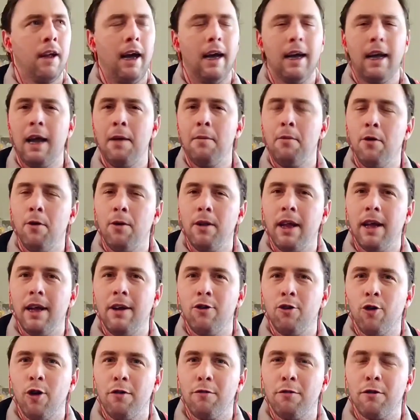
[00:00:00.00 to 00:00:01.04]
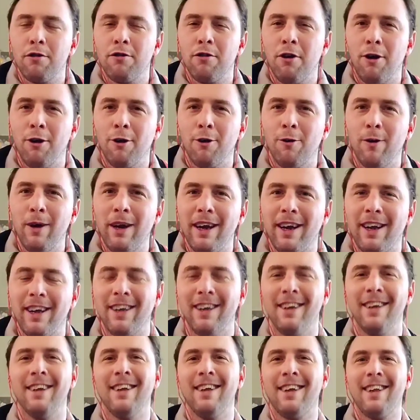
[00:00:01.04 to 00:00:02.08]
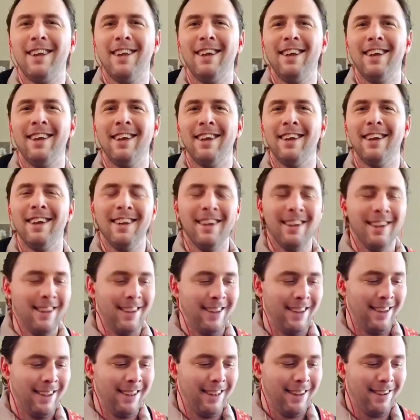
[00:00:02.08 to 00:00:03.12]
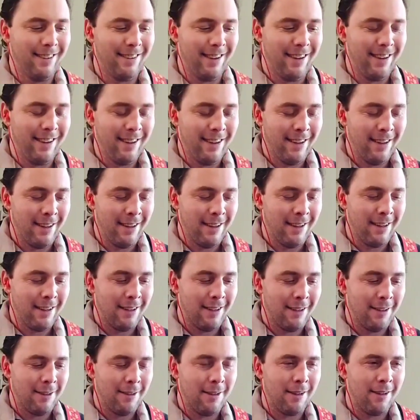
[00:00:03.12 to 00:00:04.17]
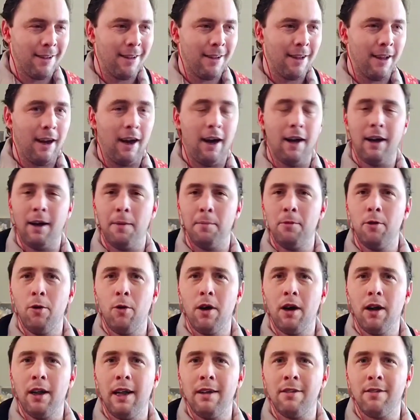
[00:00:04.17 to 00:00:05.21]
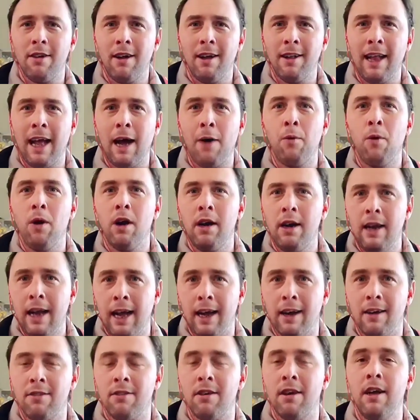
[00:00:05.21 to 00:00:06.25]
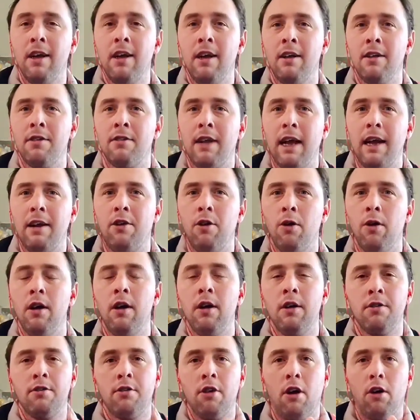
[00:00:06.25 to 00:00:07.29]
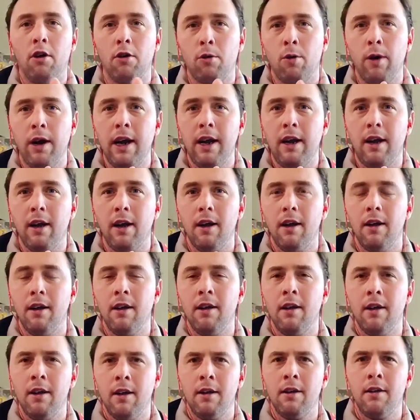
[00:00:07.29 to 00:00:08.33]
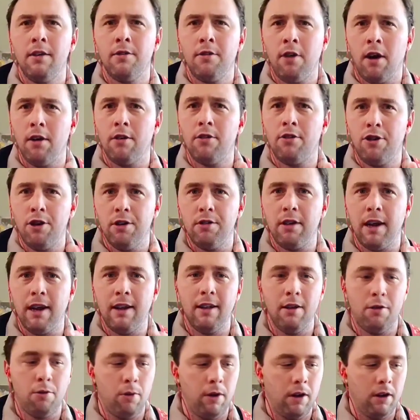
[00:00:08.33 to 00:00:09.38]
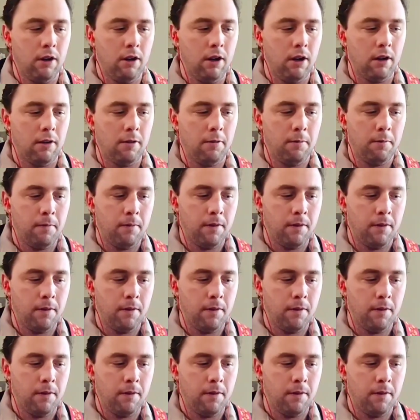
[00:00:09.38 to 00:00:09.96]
I keep doing the intro for Salt Creek. Let's see. And I'm doing a lesson on that one next. Stay tuned. Salt Creek starts just like this one. Look.